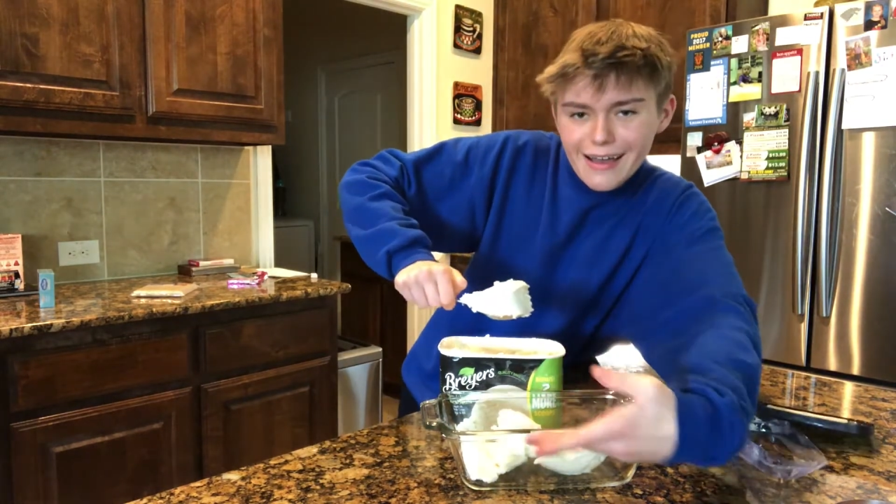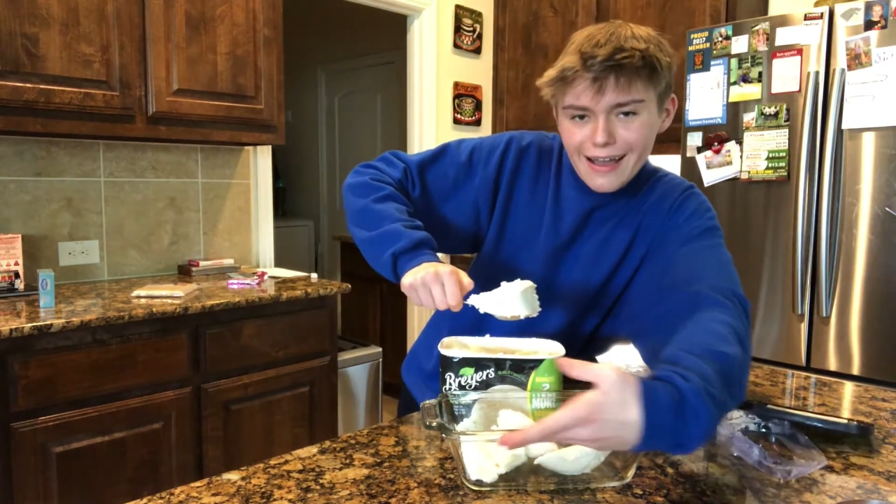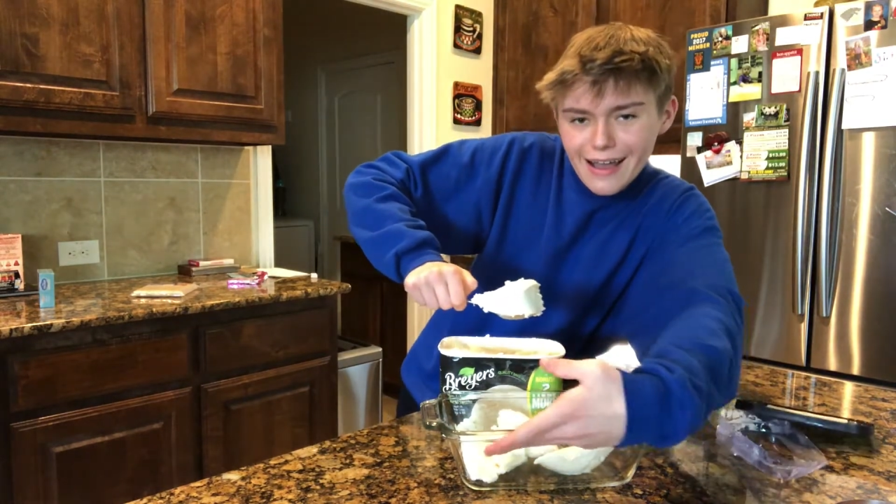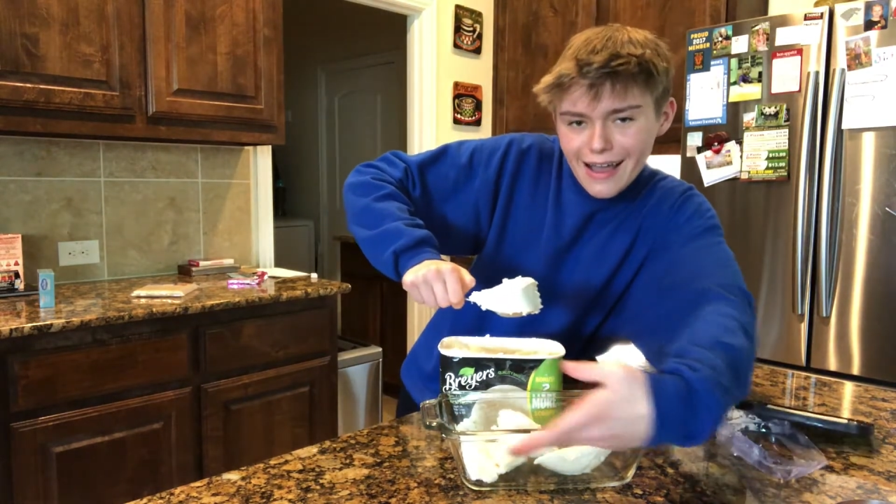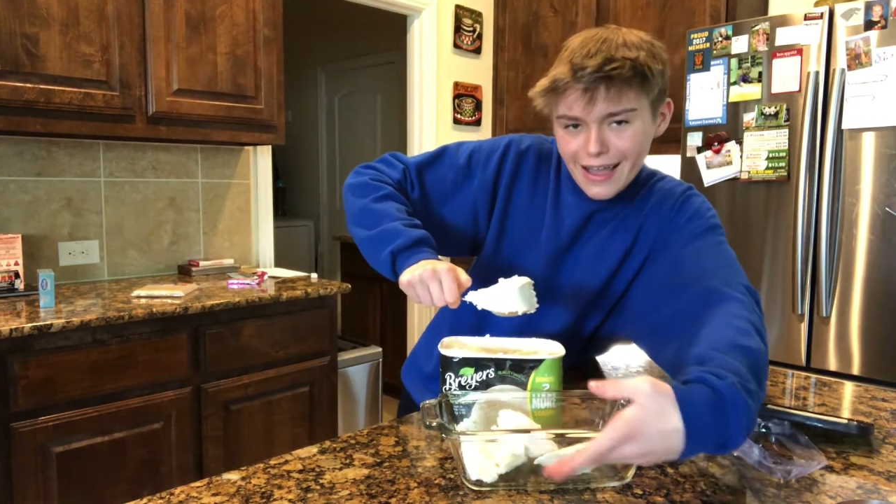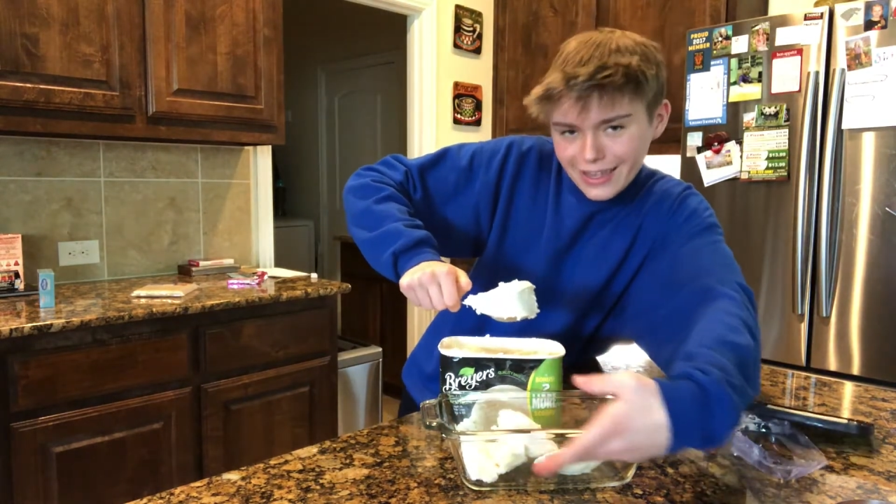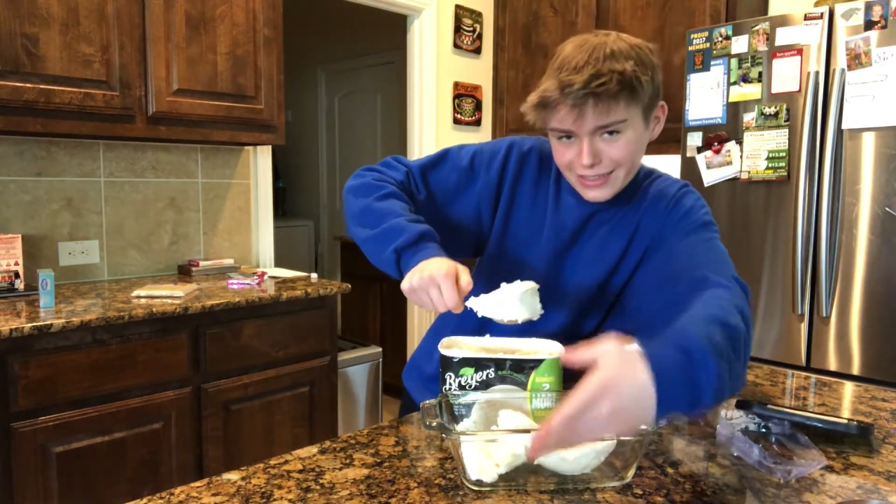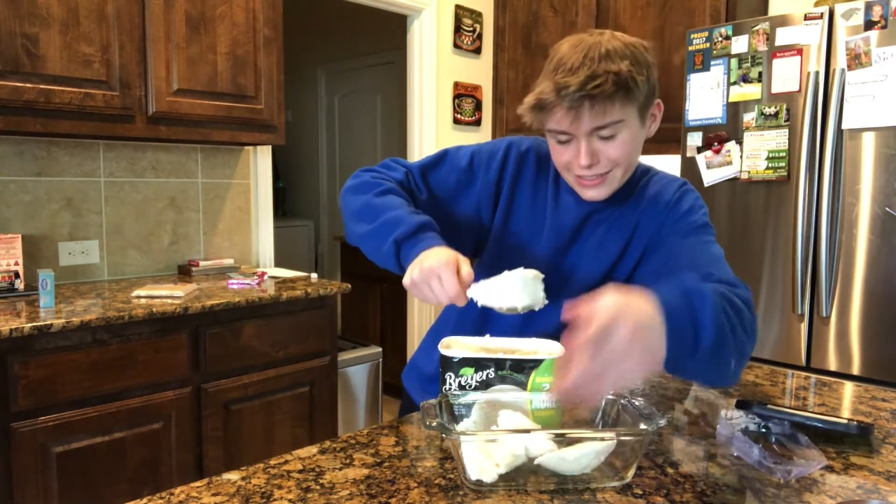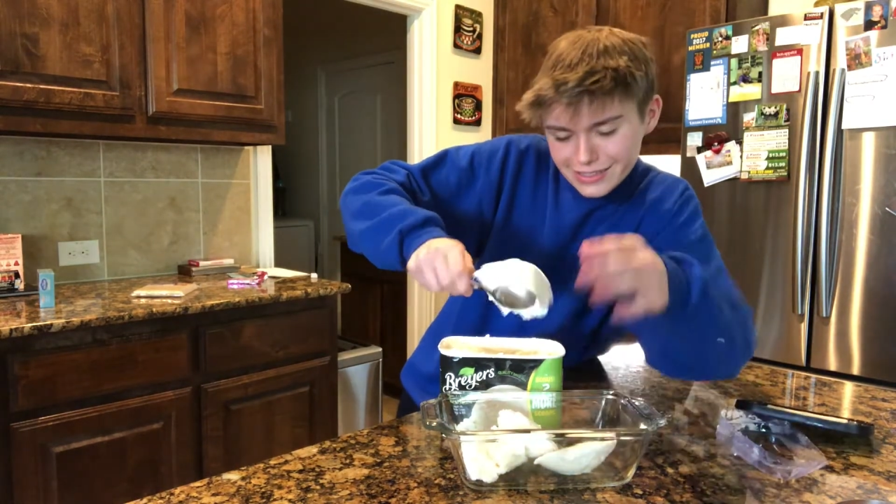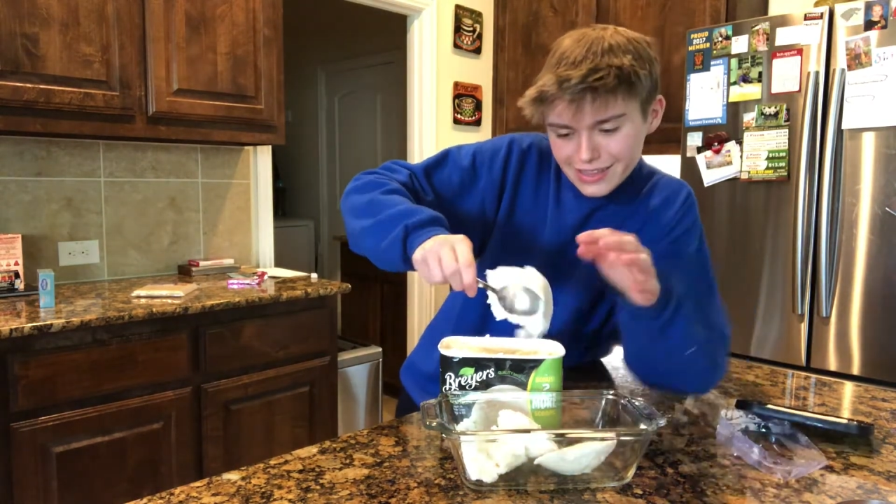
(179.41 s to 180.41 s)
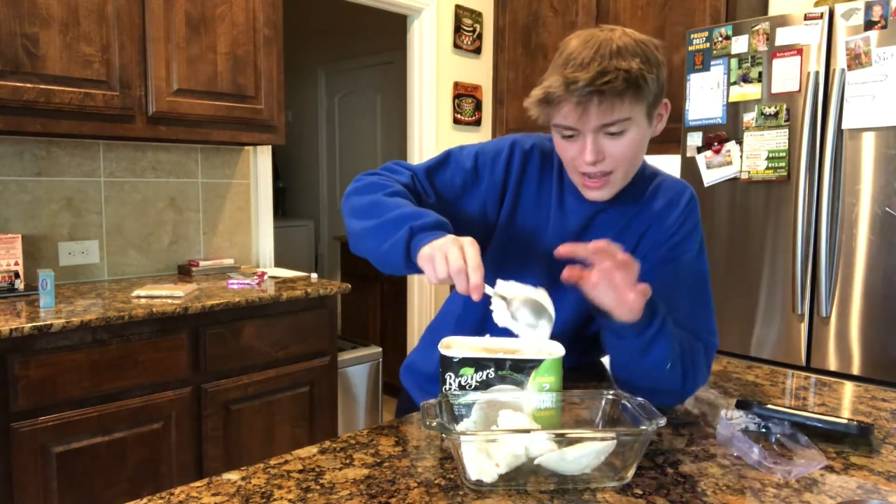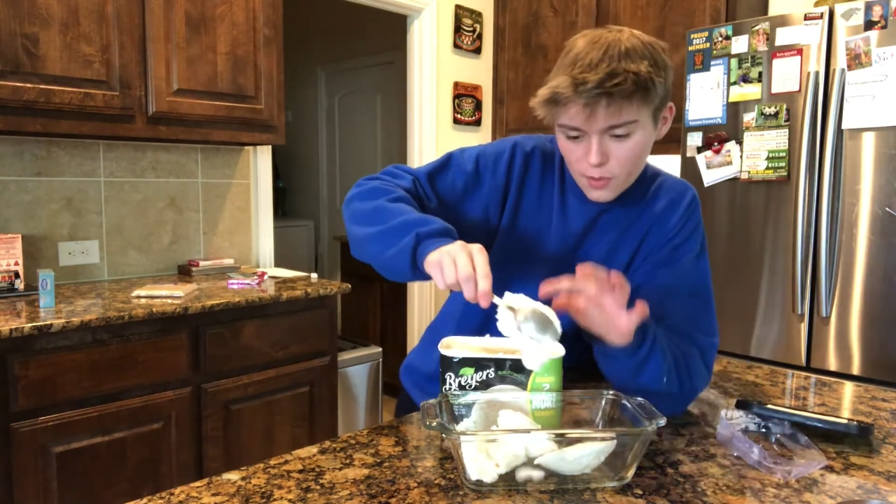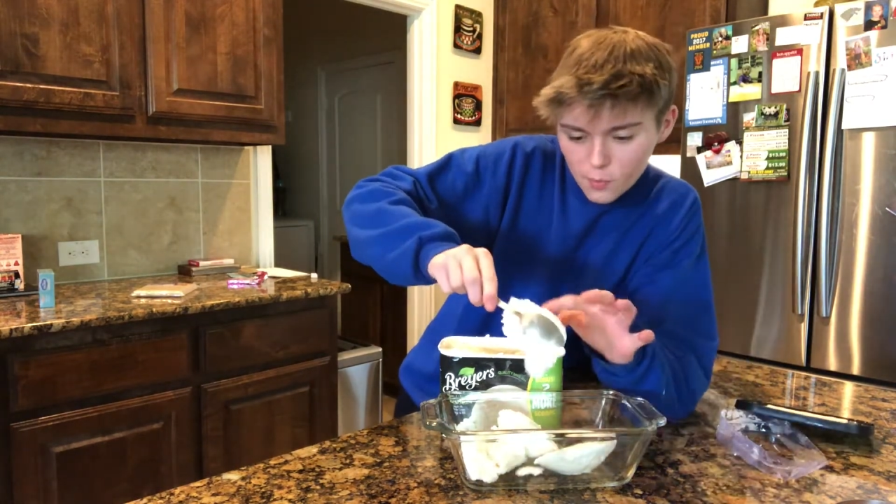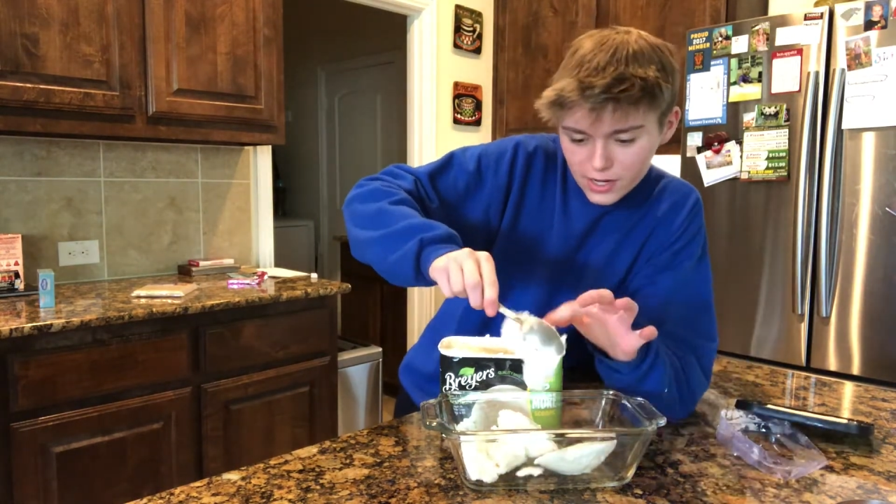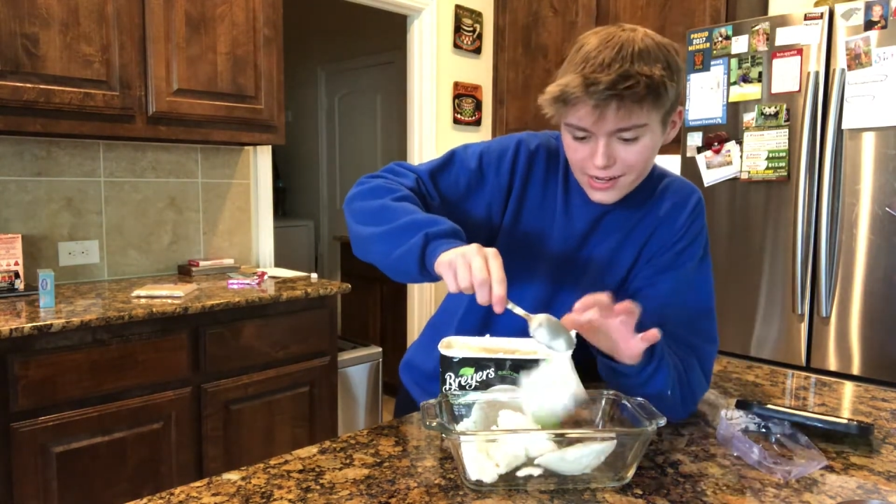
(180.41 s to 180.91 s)
height that I
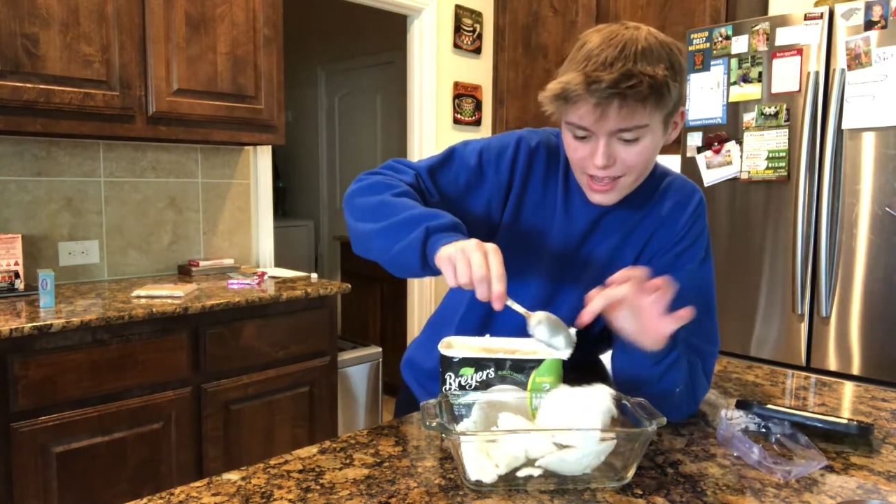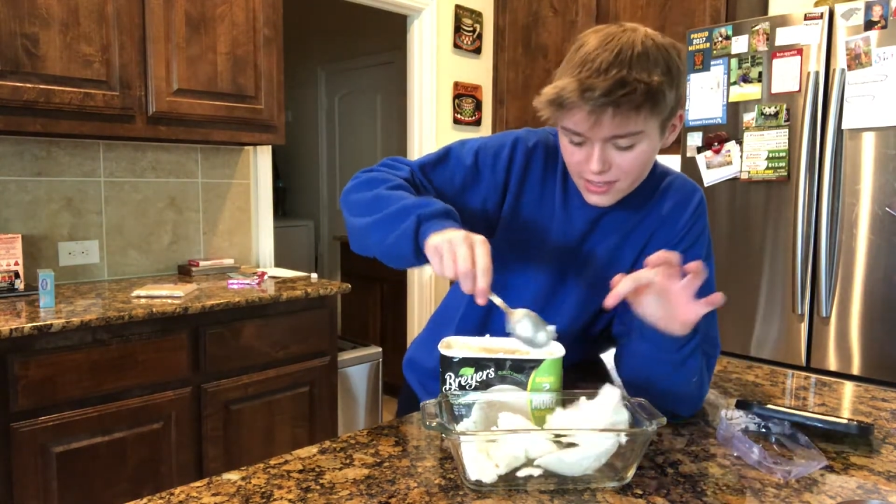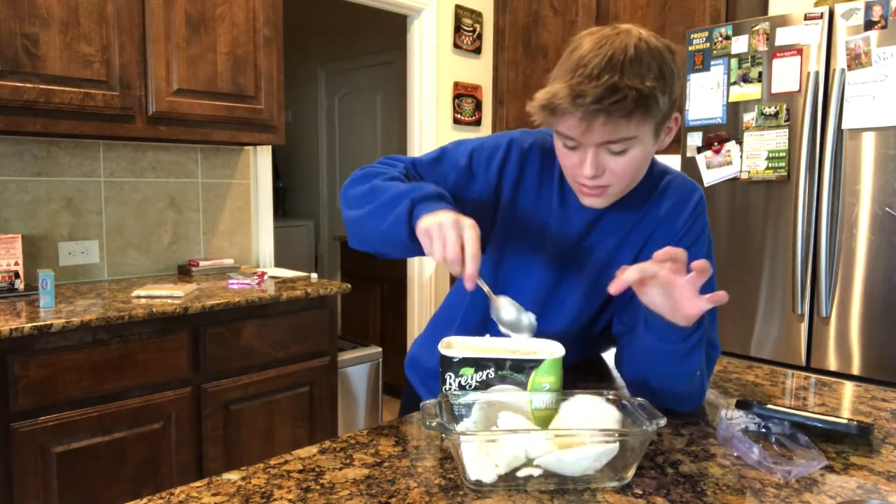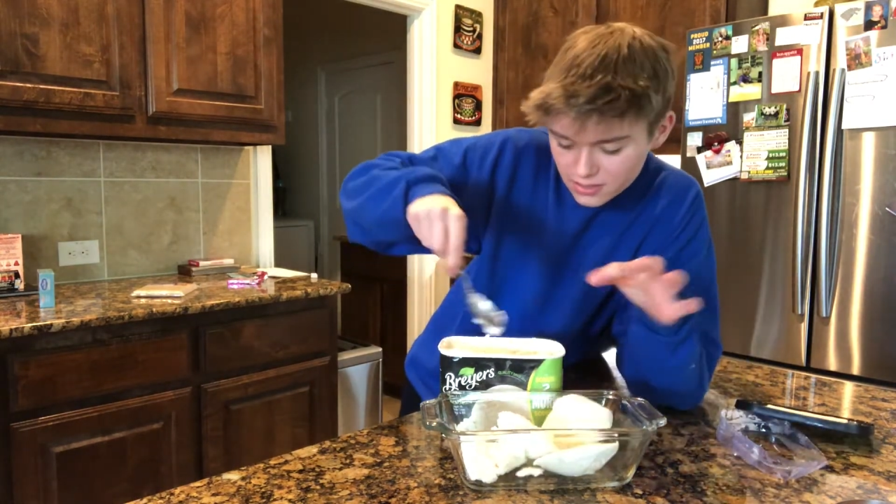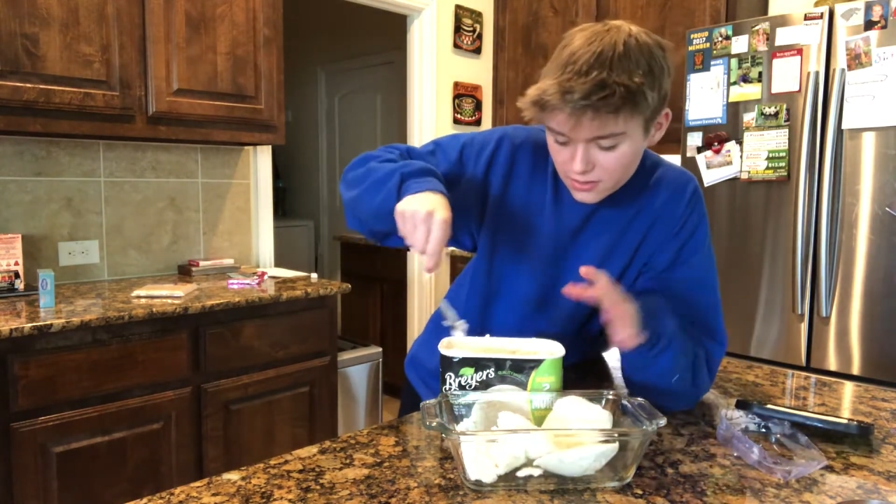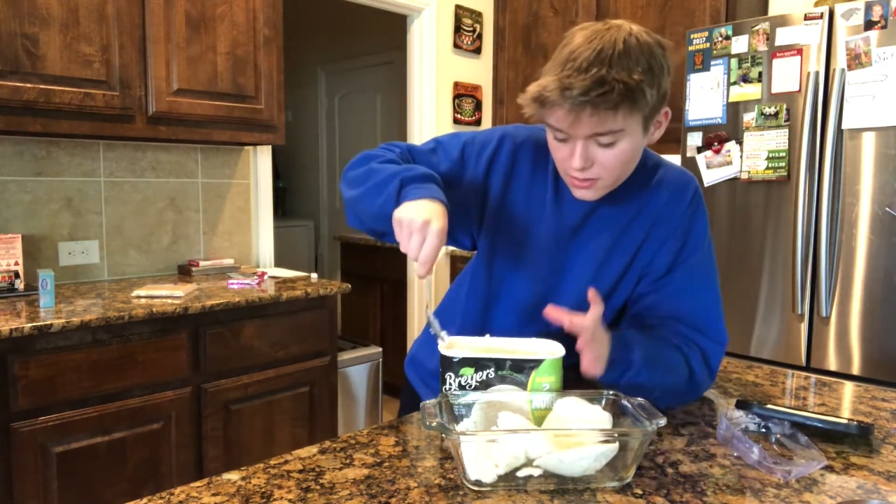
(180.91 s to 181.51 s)
want it at.